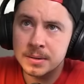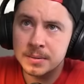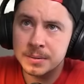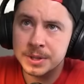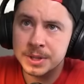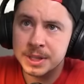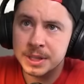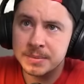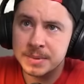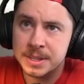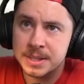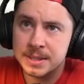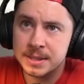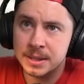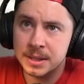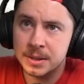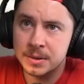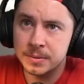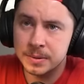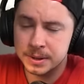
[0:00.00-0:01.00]
We just got to be
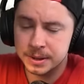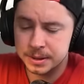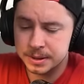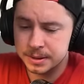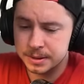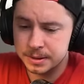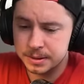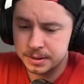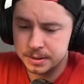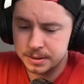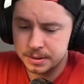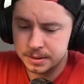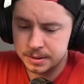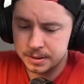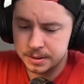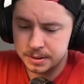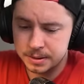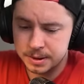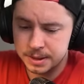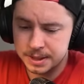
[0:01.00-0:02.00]
slow with it.
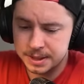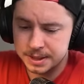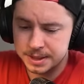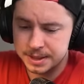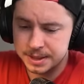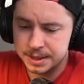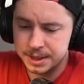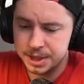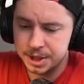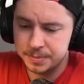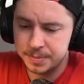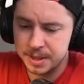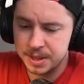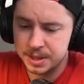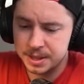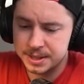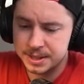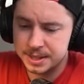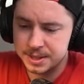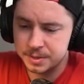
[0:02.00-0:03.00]
He has a Siege
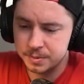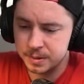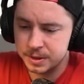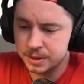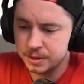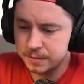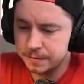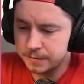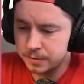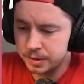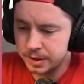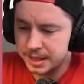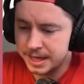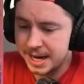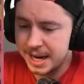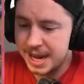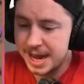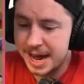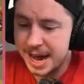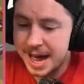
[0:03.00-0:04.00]
Barracks as well for an
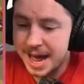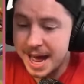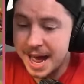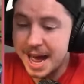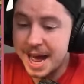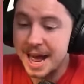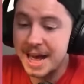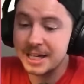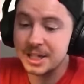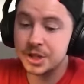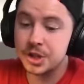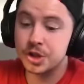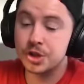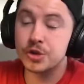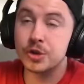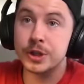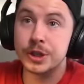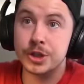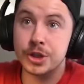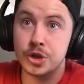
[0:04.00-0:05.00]

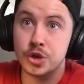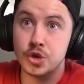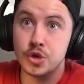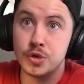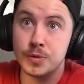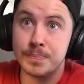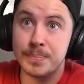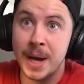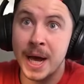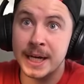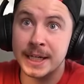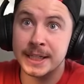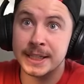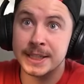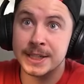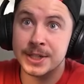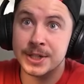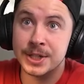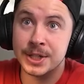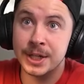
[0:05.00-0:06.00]
extra 2
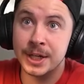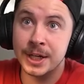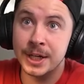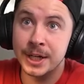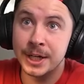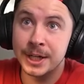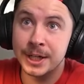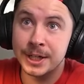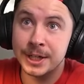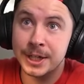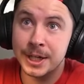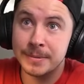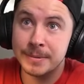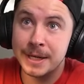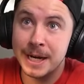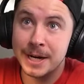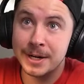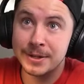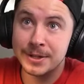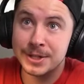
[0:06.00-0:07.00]
P.E.K.K.As coming
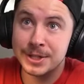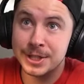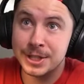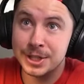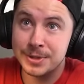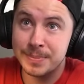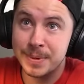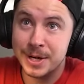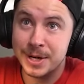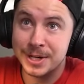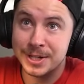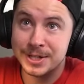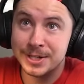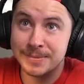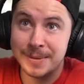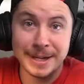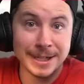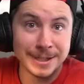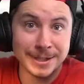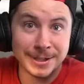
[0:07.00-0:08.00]
out of the Siege Barracks to
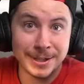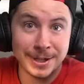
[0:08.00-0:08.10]
make it